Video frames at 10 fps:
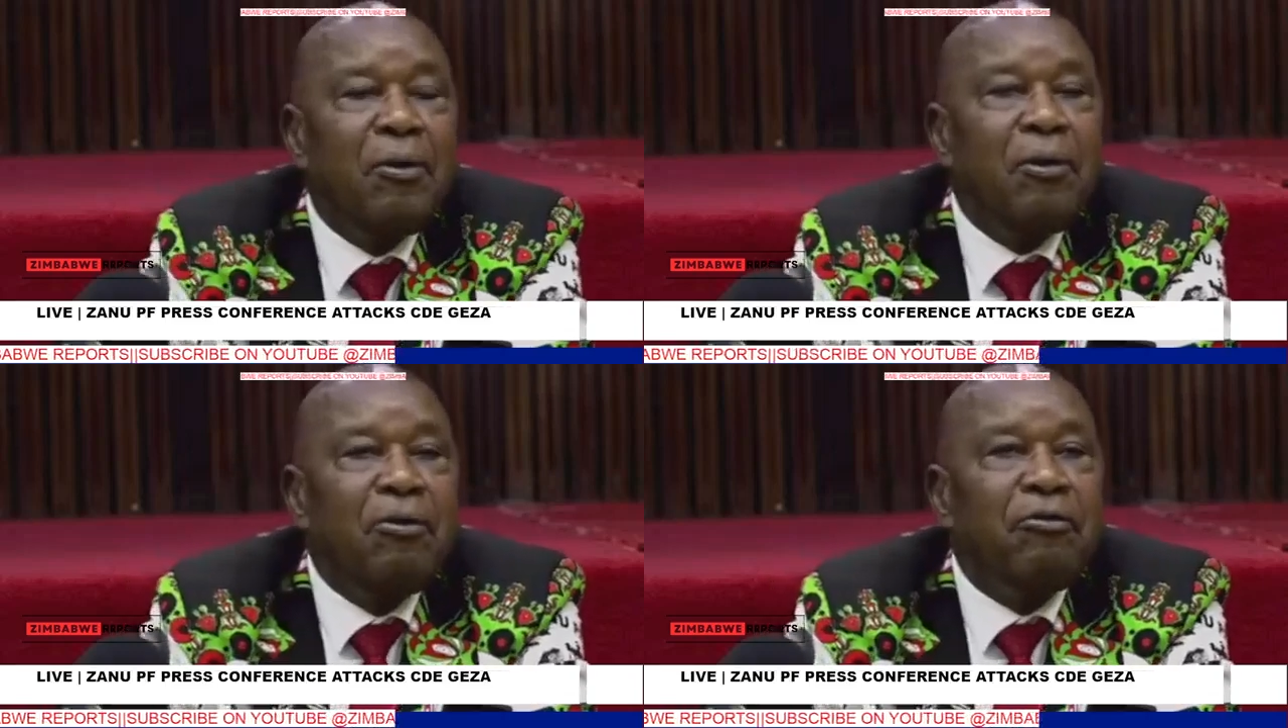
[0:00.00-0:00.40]

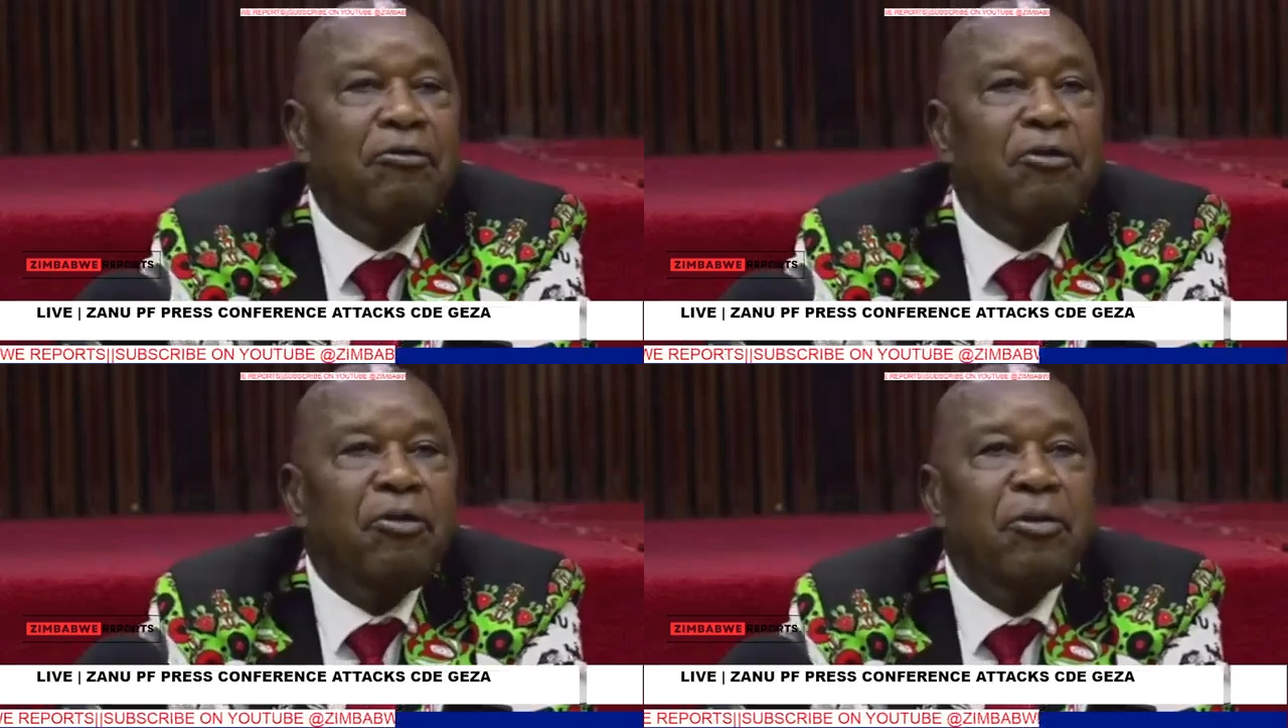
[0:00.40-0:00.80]

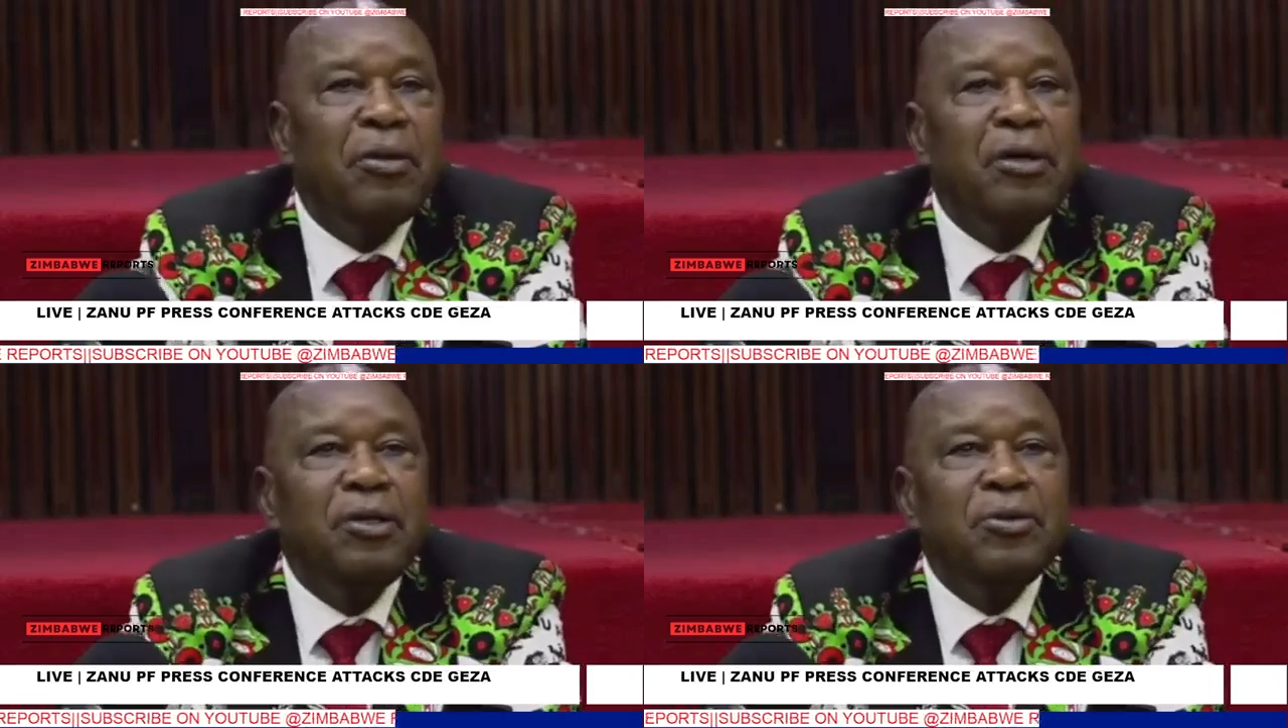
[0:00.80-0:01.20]
of
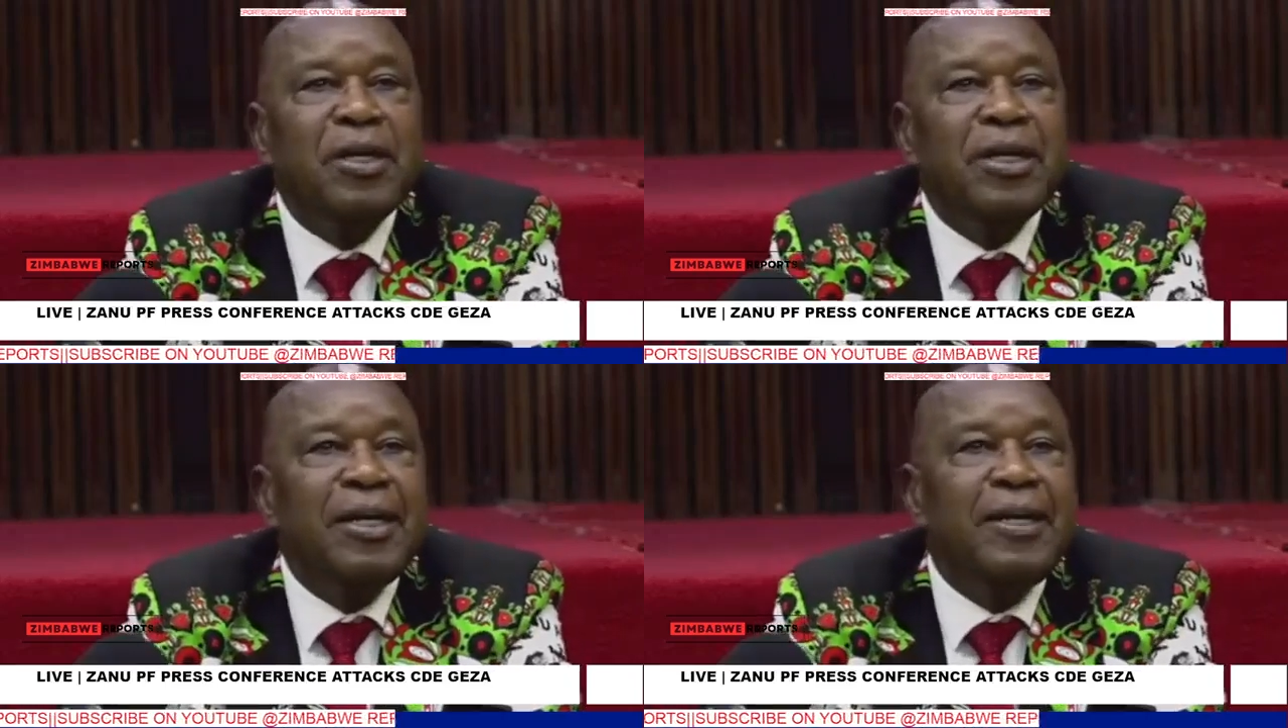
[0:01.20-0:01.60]

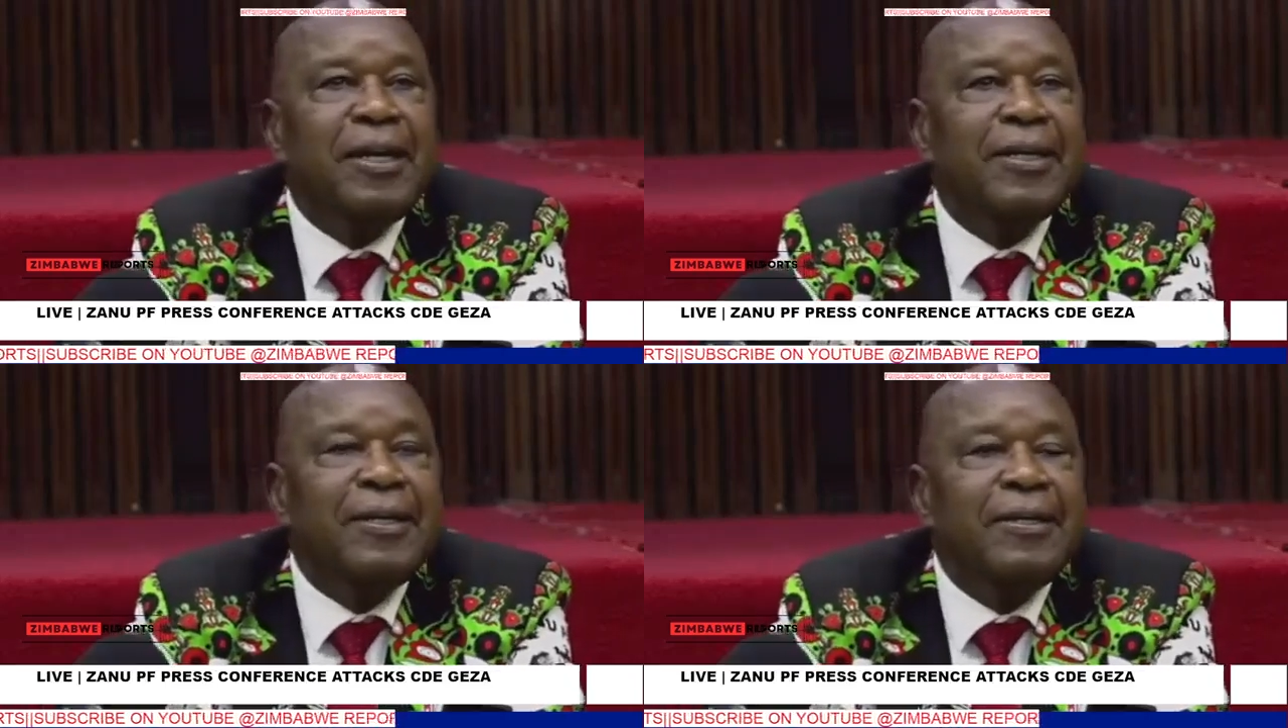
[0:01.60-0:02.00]

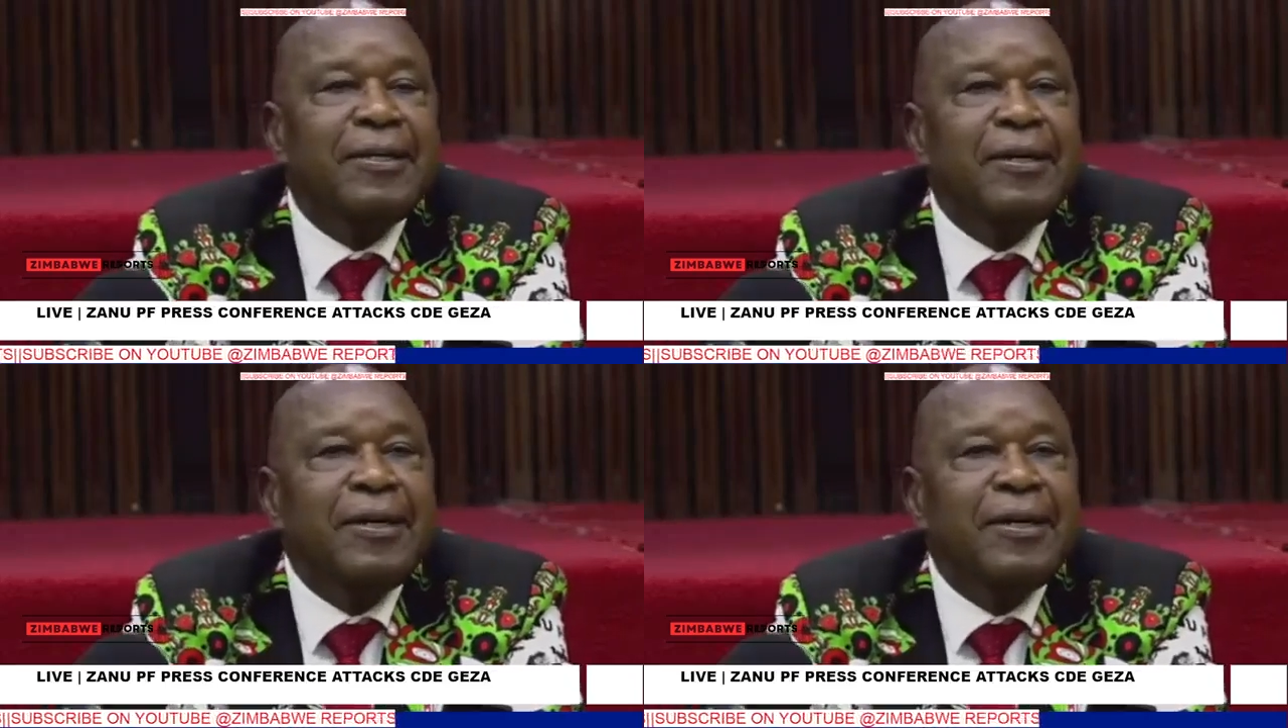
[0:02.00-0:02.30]
Ukrainian